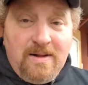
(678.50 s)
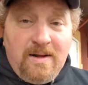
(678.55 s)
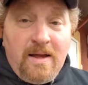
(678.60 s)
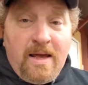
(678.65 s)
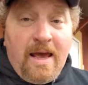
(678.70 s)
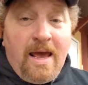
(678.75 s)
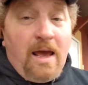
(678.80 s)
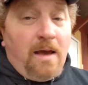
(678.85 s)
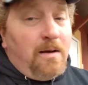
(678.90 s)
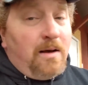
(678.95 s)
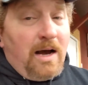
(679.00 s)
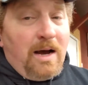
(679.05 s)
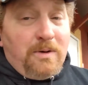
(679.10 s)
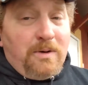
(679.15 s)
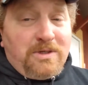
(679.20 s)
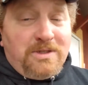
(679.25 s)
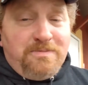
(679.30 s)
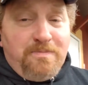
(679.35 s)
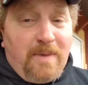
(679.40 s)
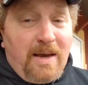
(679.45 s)
Hey,
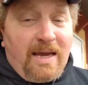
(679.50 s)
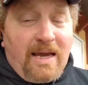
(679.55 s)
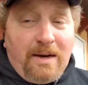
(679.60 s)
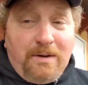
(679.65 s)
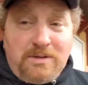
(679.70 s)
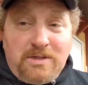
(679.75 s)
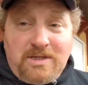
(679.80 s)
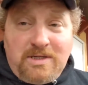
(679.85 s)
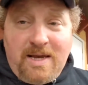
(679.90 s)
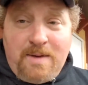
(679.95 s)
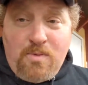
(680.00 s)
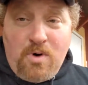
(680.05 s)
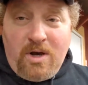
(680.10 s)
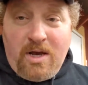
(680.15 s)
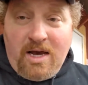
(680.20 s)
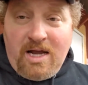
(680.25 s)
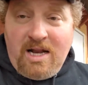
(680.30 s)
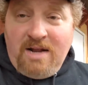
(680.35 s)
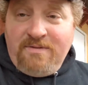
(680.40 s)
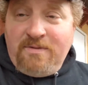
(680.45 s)
Mike, I was the same
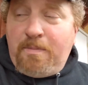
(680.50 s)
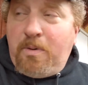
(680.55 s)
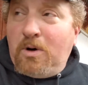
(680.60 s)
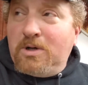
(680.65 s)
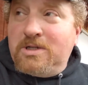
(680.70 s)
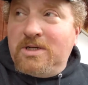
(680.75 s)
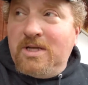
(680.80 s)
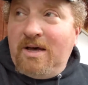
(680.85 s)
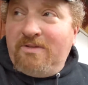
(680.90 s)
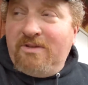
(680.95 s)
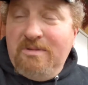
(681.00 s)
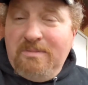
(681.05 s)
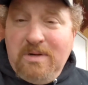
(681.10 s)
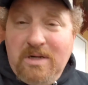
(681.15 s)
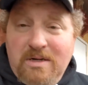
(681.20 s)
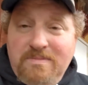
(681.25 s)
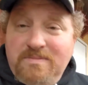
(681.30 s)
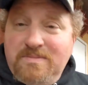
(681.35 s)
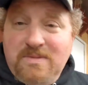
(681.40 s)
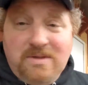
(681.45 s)
way. I never posted nothing,
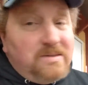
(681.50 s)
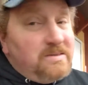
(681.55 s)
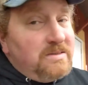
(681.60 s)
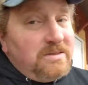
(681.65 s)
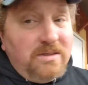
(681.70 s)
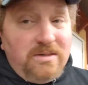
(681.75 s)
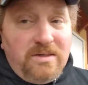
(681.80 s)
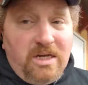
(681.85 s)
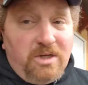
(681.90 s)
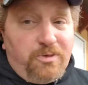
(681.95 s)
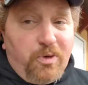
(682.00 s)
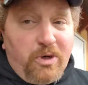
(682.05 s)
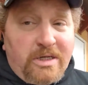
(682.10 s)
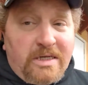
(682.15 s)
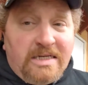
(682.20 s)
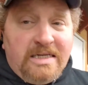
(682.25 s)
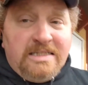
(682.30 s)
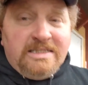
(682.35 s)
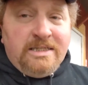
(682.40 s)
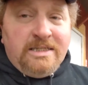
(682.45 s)
but it's pretty
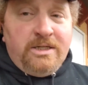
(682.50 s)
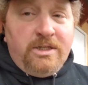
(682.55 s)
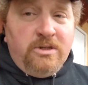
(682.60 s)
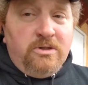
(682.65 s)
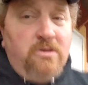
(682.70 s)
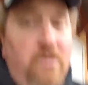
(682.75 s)
easy to do.